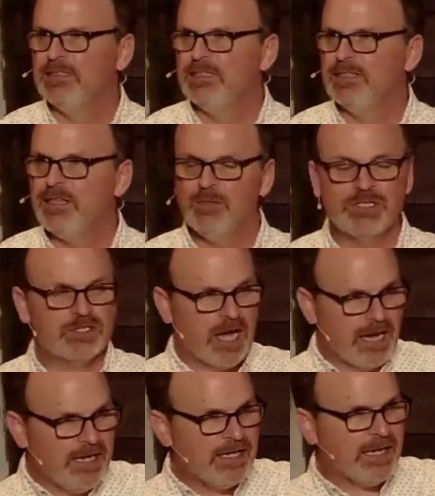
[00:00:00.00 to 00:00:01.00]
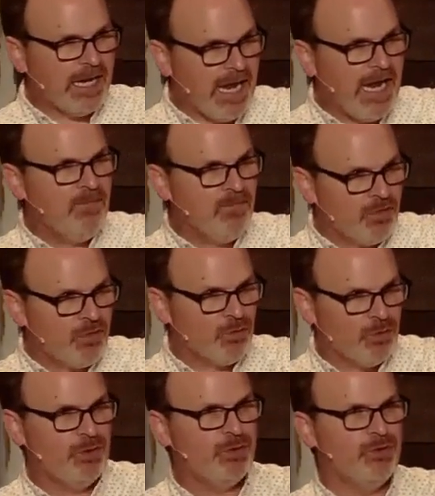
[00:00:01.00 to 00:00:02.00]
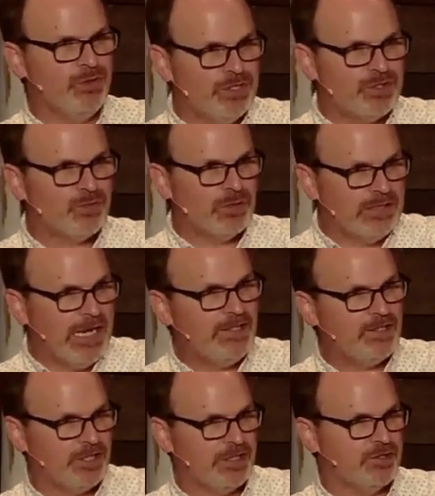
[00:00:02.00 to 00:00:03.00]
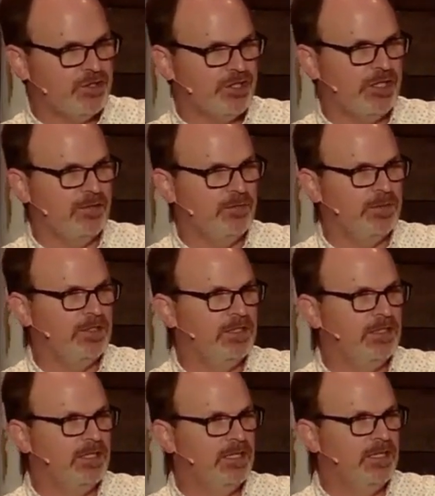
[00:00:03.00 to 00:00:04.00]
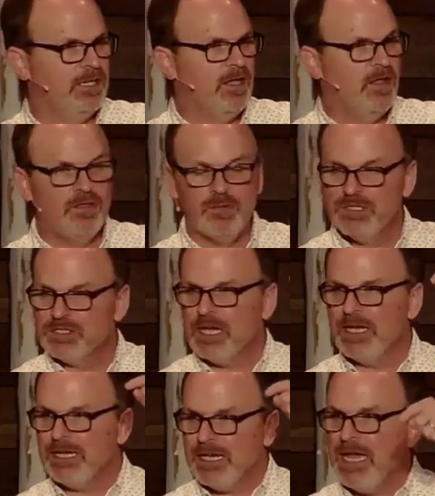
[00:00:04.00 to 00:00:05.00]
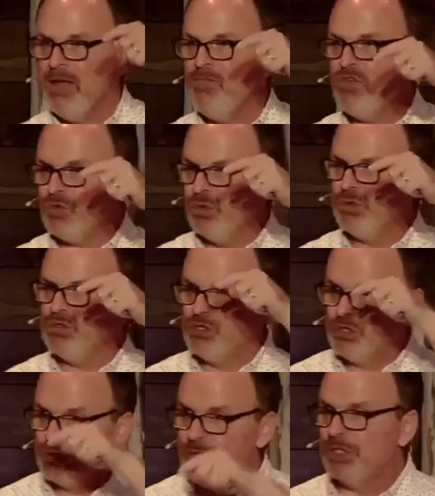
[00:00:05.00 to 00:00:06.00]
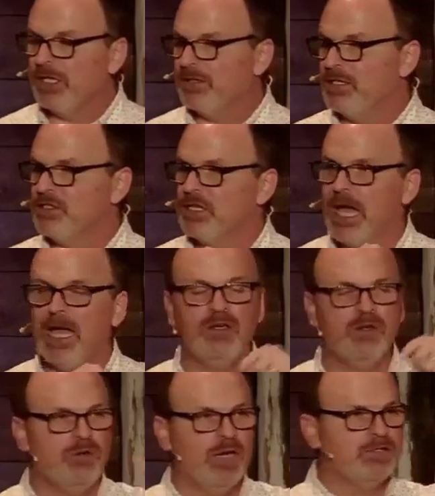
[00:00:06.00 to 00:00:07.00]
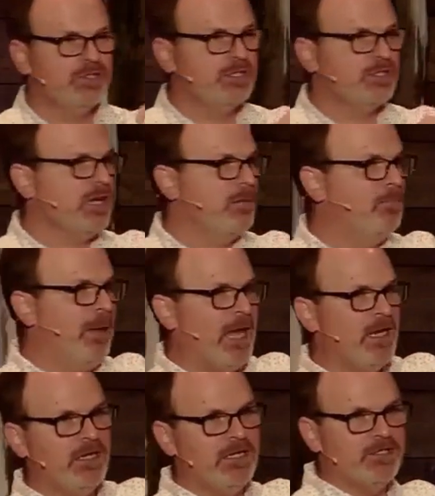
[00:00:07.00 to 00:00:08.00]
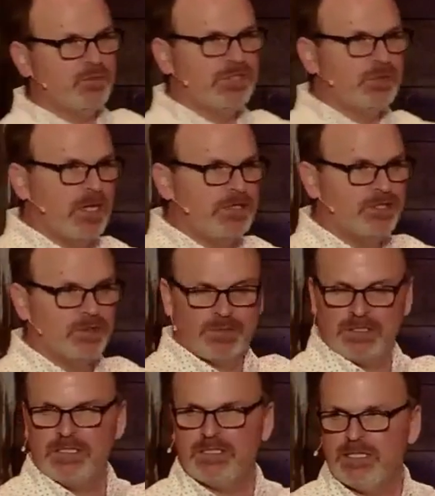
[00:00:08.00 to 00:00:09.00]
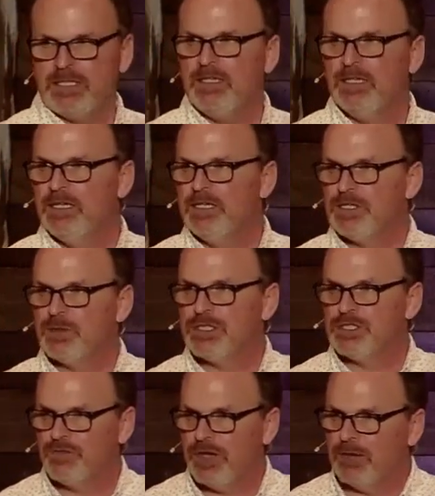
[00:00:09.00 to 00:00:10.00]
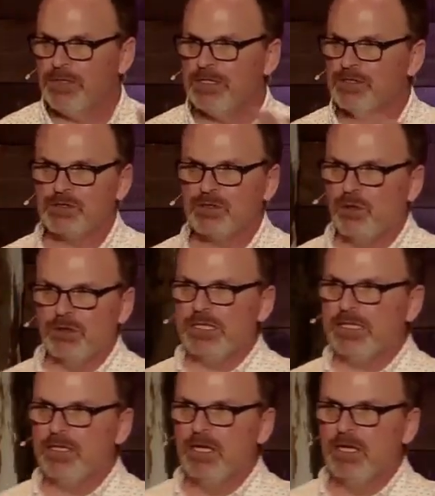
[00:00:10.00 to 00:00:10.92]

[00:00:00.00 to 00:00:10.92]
The Messiah came through this relationship. The Messiah came through Judah, this guy who has just abandoned his responsibility to his family, this totally